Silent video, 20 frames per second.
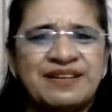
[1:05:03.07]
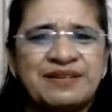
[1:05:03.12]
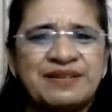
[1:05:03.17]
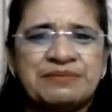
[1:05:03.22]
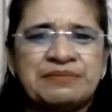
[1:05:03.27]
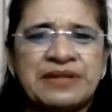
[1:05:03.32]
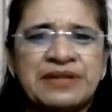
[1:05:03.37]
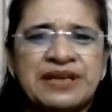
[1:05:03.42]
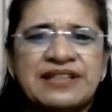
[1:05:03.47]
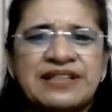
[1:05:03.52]

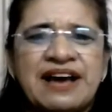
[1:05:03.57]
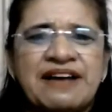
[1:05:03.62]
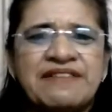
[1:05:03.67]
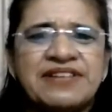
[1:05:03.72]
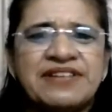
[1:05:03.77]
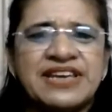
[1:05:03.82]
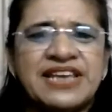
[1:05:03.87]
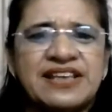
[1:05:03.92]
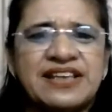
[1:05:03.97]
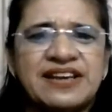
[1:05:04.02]

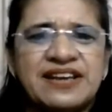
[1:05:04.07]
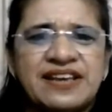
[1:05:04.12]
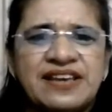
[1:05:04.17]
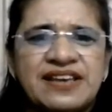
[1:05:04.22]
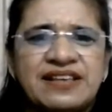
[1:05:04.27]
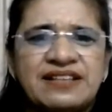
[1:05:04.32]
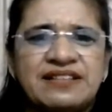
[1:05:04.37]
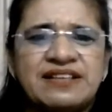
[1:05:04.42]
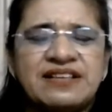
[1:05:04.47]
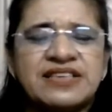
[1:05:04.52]
Davangiri,
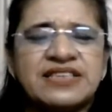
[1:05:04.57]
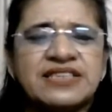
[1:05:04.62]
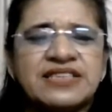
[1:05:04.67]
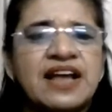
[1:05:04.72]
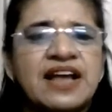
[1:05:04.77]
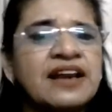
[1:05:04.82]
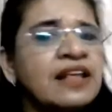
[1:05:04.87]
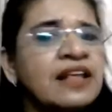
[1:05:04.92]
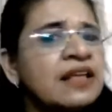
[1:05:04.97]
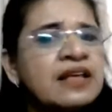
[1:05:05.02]
this, that.
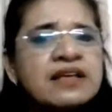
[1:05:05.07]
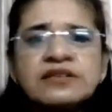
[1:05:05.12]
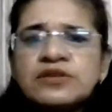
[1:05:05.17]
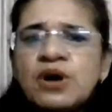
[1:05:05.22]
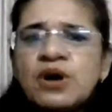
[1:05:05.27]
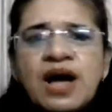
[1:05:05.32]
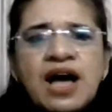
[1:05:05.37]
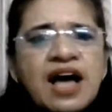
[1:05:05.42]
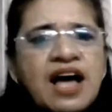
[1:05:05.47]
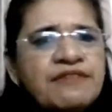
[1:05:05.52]
So
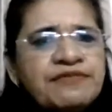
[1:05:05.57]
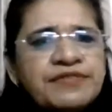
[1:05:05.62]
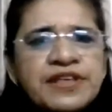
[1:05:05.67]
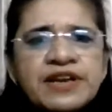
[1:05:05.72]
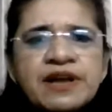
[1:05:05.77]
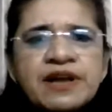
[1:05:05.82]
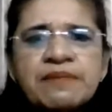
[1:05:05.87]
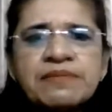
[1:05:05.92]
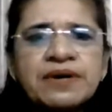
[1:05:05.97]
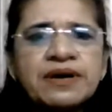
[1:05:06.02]
half the
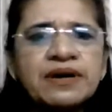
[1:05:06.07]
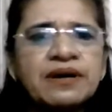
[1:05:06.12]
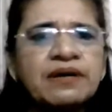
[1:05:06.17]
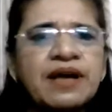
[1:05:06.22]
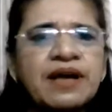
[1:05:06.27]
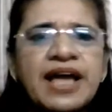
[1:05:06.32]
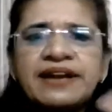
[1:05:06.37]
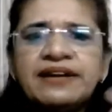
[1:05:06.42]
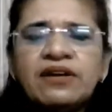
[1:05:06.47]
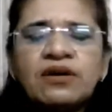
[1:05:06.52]
number,
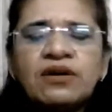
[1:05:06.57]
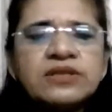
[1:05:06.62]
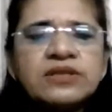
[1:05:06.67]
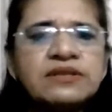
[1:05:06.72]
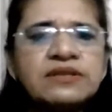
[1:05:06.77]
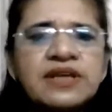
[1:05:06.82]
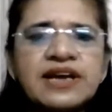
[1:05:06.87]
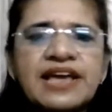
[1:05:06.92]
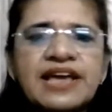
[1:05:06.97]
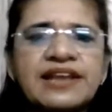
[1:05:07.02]
and also
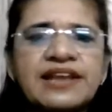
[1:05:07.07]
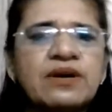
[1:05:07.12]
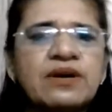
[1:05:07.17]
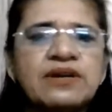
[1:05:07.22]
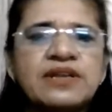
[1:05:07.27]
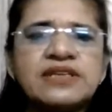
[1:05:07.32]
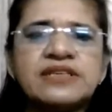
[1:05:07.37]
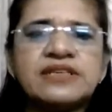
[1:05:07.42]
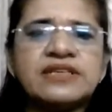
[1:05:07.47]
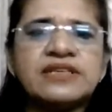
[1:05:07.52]
the
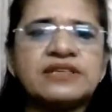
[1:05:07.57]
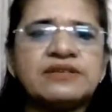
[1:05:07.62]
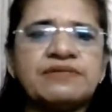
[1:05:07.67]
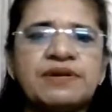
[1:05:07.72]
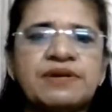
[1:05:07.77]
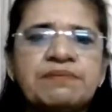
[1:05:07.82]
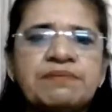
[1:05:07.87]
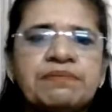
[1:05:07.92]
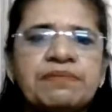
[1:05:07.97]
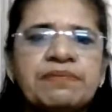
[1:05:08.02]
gynecologists
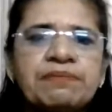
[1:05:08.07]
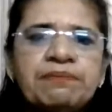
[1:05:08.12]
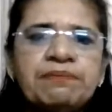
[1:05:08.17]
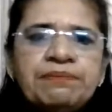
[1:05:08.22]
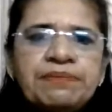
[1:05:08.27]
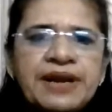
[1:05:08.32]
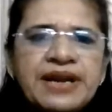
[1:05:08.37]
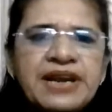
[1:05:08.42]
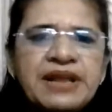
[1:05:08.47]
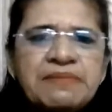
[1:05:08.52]
were
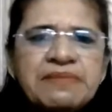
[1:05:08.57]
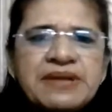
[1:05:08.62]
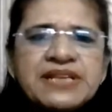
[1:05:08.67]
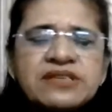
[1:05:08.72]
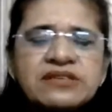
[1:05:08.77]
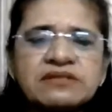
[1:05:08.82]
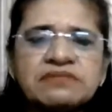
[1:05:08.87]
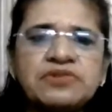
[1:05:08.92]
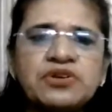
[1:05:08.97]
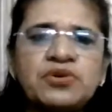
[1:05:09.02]
pretty much,
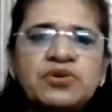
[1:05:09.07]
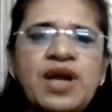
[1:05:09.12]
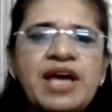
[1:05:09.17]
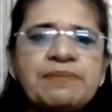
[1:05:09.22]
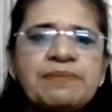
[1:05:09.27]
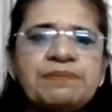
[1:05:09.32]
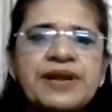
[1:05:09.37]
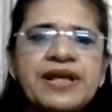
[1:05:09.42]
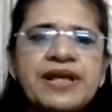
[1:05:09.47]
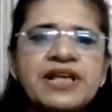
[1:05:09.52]
you know,
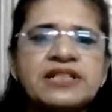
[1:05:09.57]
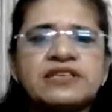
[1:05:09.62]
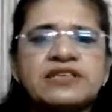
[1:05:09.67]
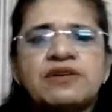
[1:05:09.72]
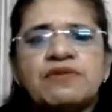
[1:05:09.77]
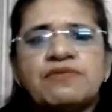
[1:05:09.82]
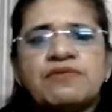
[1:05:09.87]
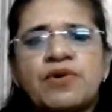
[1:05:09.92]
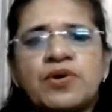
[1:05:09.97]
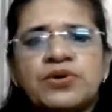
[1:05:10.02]

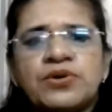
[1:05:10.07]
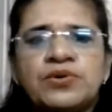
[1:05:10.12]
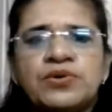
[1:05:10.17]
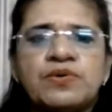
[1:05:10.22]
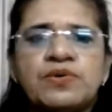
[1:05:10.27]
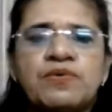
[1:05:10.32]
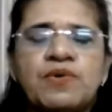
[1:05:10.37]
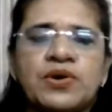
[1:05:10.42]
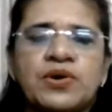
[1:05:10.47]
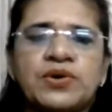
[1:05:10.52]
apprehensive what to do,
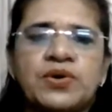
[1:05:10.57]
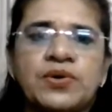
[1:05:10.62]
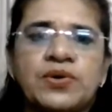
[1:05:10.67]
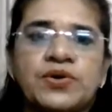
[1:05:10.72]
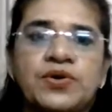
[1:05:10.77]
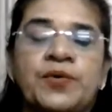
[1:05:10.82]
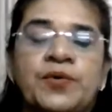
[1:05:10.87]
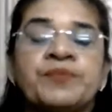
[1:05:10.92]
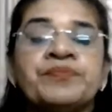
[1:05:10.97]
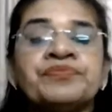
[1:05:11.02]
what not
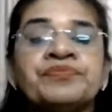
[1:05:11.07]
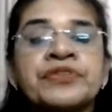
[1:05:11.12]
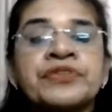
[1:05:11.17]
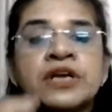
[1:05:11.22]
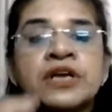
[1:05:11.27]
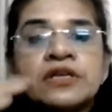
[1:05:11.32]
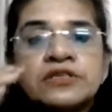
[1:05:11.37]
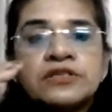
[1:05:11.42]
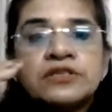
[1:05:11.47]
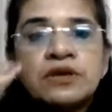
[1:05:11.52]
to do.
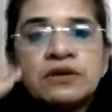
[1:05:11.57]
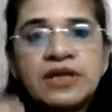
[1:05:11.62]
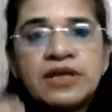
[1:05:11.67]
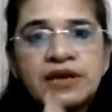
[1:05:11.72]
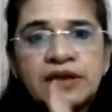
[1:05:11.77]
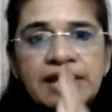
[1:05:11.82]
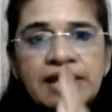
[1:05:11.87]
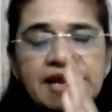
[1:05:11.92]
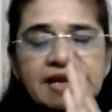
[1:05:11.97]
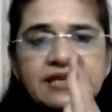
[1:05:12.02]
So the
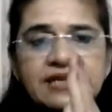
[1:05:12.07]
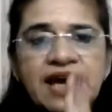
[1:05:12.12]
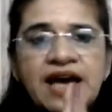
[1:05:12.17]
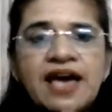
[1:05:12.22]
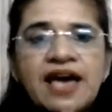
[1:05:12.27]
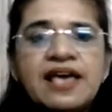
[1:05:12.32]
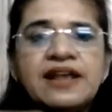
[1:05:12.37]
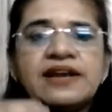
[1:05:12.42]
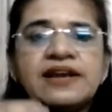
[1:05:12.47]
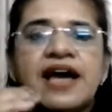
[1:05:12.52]

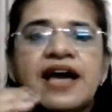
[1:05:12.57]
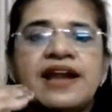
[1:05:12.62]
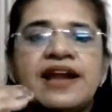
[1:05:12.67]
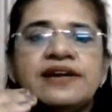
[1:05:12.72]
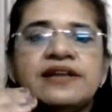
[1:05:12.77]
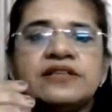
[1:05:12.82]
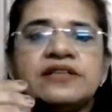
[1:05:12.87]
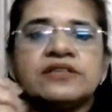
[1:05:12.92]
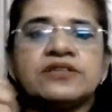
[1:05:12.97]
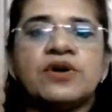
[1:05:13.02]
entire
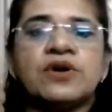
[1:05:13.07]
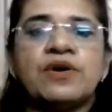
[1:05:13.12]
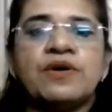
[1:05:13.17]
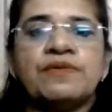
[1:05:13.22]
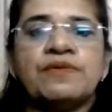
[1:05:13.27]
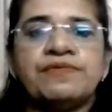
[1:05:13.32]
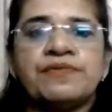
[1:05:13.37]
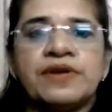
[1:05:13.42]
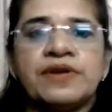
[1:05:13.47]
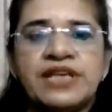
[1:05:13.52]
guidance
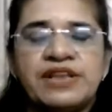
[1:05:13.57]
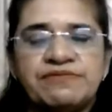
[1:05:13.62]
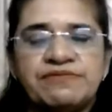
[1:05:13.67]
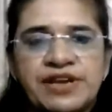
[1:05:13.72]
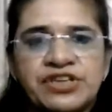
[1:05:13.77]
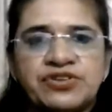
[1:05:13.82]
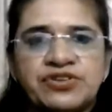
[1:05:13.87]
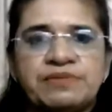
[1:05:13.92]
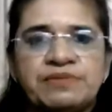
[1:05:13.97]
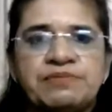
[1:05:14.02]
of
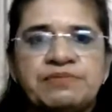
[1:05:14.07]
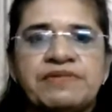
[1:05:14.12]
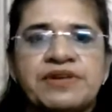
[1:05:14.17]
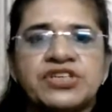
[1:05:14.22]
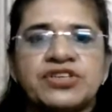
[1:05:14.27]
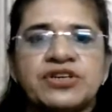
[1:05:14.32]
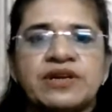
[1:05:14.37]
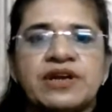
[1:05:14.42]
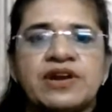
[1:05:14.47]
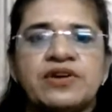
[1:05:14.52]
infection
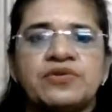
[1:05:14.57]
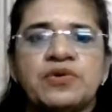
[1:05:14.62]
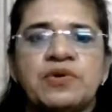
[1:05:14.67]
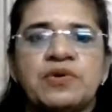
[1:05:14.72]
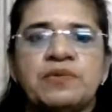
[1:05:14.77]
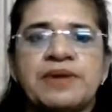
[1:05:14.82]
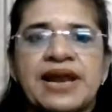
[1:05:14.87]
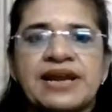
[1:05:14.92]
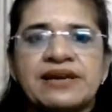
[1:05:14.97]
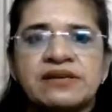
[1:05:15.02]
prevention control
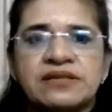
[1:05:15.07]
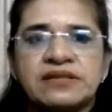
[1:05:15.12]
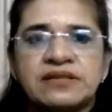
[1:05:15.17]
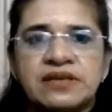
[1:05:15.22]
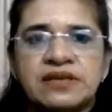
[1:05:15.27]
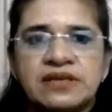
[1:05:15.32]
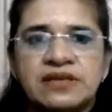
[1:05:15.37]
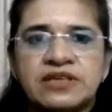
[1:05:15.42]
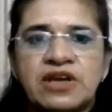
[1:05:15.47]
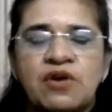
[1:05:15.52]

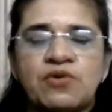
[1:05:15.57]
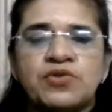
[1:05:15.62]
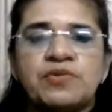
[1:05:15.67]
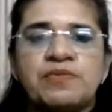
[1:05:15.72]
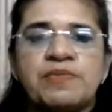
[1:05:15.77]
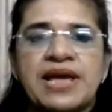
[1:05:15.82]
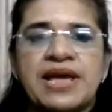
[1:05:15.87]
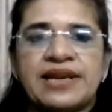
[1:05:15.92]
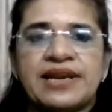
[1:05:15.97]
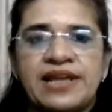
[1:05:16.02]
practices, how to
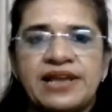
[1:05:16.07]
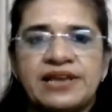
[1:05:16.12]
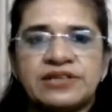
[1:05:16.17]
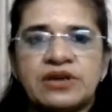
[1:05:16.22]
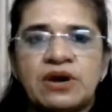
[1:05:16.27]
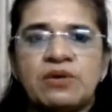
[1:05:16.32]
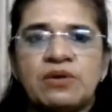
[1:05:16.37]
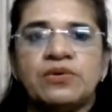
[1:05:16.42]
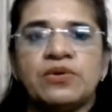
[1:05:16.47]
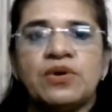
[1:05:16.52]
manage,
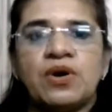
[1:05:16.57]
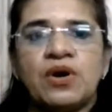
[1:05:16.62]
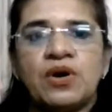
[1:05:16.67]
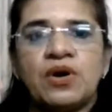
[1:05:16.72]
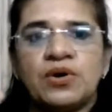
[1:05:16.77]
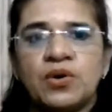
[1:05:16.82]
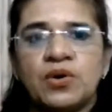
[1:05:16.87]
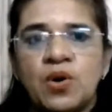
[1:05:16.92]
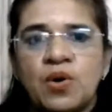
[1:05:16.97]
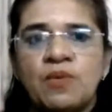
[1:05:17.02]
how not,
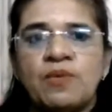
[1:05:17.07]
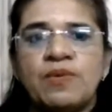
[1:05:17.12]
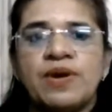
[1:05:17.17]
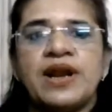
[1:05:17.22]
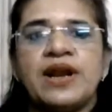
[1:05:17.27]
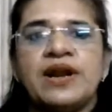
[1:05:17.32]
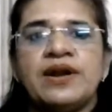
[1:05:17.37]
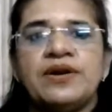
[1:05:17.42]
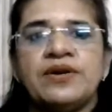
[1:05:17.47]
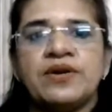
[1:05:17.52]

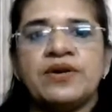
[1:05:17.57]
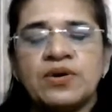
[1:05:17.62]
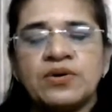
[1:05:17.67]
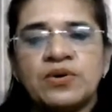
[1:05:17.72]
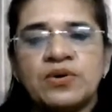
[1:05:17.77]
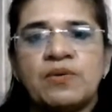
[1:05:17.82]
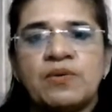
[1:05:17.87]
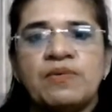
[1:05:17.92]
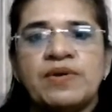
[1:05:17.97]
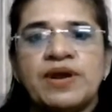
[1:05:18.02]
COVID,
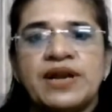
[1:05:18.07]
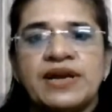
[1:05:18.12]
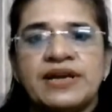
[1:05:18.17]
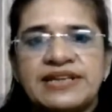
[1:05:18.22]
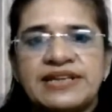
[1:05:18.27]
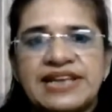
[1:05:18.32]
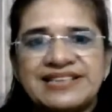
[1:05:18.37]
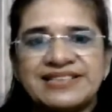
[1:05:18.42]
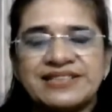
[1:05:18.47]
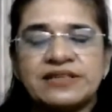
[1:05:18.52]
non-COVID,
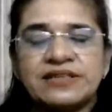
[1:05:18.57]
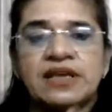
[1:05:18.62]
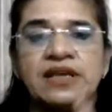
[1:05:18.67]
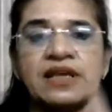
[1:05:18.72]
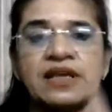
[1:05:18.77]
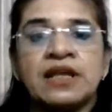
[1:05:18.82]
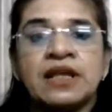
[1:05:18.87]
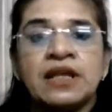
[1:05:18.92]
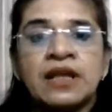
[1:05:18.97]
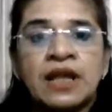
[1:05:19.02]
testing,
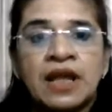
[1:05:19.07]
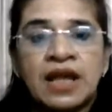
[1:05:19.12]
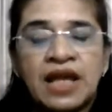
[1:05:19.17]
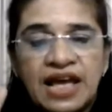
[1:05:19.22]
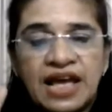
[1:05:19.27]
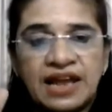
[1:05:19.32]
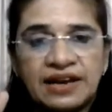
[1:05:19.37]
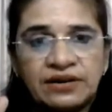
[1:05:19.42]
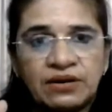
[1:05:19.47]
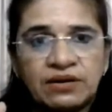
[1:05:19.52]

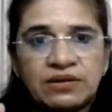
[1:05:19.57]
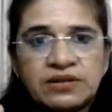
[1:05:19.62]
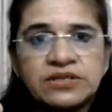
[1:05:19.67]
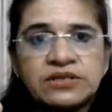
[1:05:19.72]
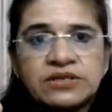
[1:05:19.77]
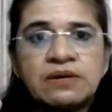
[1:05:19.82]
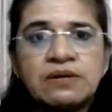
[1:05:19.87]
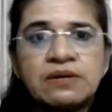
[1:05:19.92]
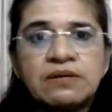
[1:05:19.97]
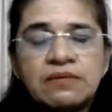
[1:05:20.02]
and
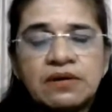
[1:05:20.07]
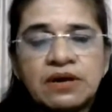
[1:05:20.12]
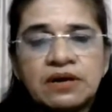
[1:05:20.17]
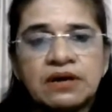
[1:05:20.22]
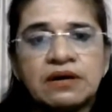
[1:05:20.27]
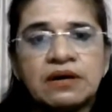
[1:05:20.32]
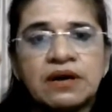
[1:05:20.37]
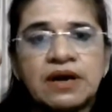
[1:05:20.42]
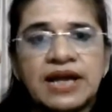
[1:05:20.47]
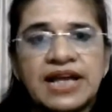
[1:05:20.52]
also
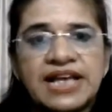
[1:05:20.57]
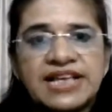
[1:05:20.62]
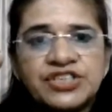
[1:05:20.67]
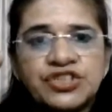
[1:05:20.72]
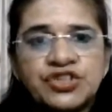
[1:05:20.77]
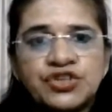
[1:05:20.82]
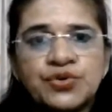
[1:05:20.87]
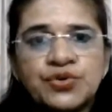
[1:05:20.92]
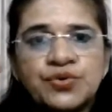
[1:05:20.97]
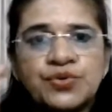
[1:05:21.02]
uh, as
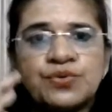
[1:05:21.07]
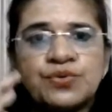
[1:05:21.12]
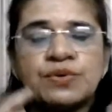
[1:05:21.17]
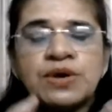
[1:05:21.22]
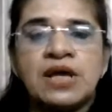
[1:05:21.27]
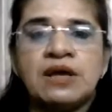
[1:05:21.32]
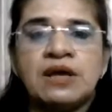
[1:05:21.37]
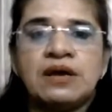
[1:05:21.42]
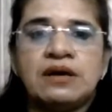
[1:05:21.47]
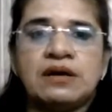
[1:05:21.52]
to
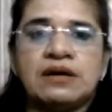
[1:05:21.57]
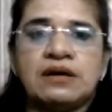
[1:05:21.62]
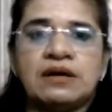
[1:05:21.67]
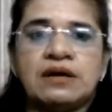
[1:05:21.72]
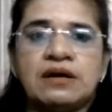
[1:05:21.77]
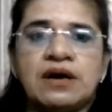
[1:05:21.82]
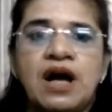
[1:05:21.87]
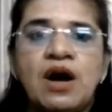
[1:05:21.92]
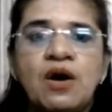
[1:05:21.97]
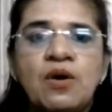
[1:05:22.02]

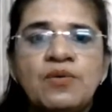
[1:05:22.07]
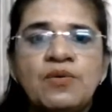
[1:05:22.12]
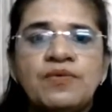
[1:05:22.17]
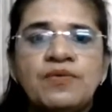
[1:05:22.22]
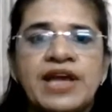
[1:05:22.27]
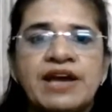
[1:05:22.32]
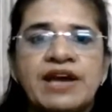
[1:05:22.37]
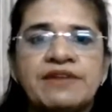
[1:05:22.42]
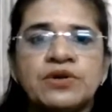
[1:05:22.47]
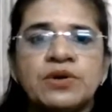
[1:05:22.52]
uh, how
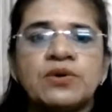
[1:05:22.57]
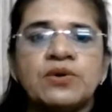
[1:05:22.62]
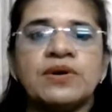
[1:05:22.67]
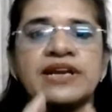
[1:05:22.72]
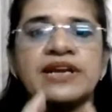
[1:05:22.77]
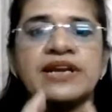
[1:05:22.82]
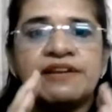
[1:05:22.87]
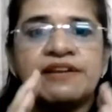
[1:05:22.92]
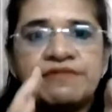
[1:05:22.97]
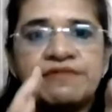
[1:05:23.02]
we have to
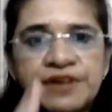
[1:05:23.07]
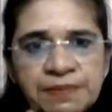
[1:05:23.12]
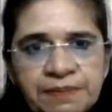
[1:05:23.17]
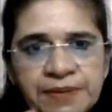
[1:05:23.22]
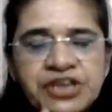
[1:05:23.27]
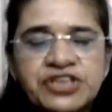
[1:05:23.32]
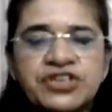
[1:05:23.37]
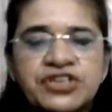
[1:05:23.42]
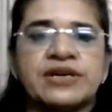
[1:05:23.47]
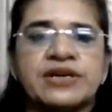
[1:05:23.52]
look at every
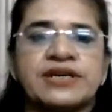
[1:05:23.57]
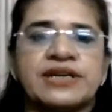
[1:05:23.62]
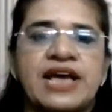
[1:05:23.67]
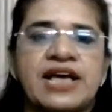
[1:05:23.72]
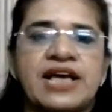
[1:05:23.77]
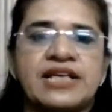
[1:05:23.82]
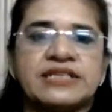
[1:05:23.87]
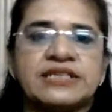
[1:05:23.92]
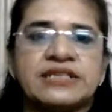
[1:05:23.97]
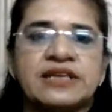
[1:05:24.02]
patient
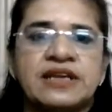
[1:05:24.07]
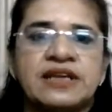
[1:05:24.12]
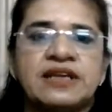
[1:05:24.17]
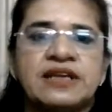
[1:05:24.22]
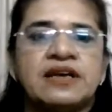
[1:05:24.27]
as